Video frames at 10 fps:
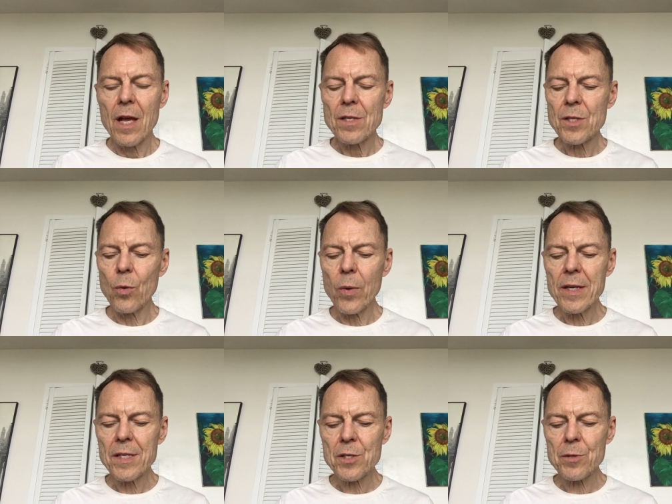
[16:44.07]
So what
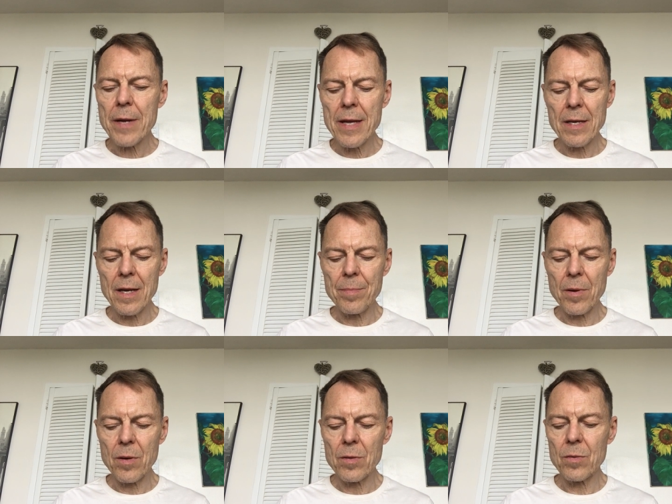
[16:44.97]
is great
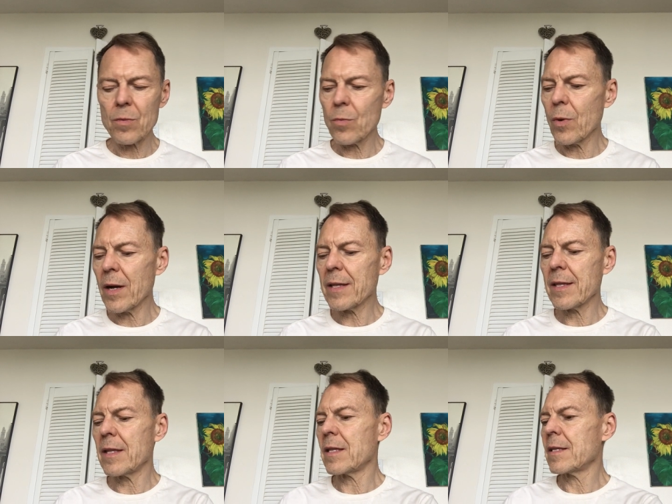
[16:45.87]
about what
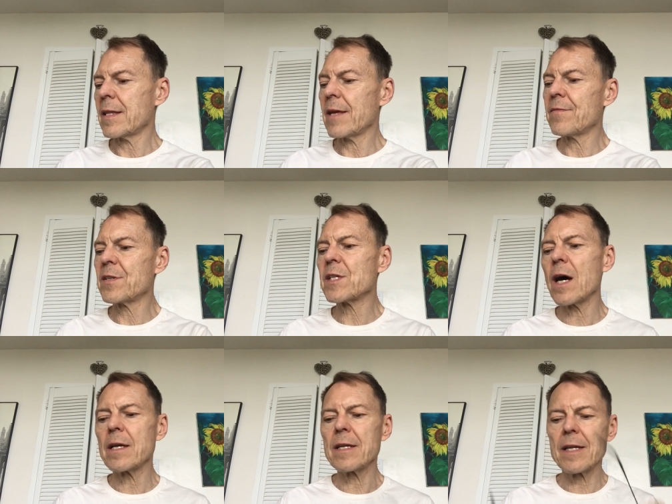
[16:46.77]
they've
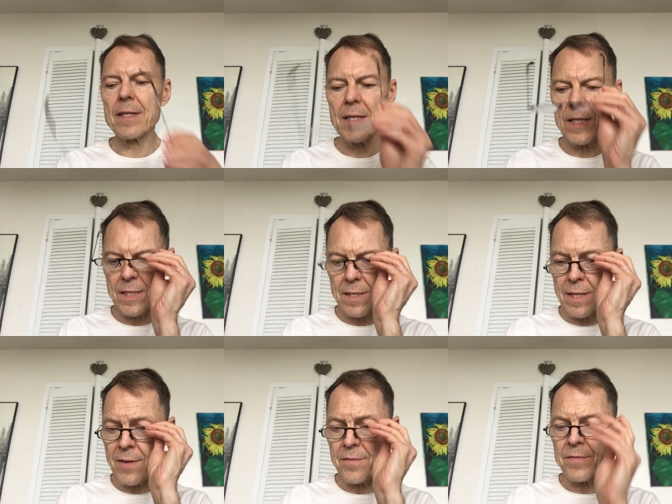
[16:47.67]
done in this,
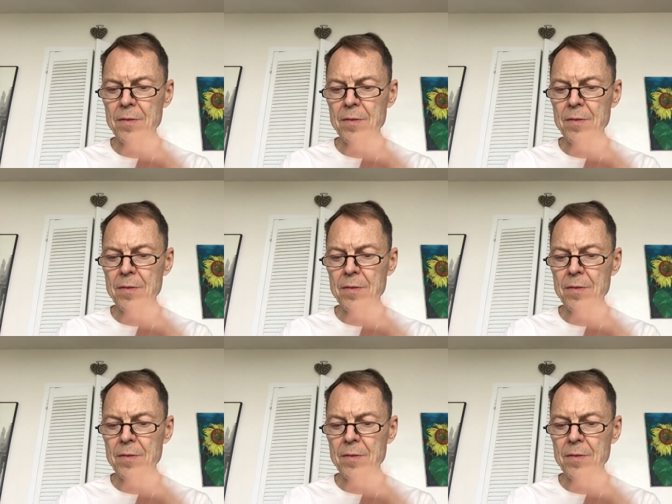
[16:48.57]
they've,